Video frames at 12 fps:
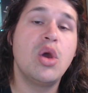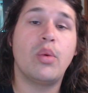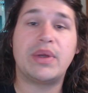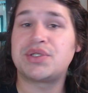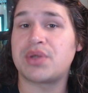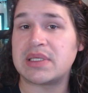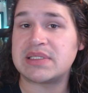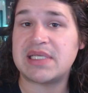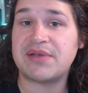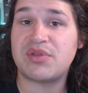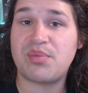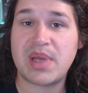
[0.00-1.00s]
when trying to
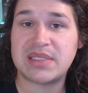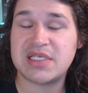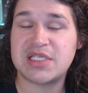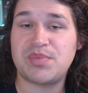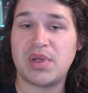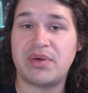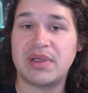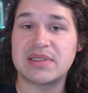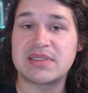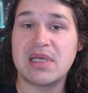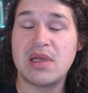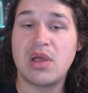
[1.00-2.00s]
give the best experience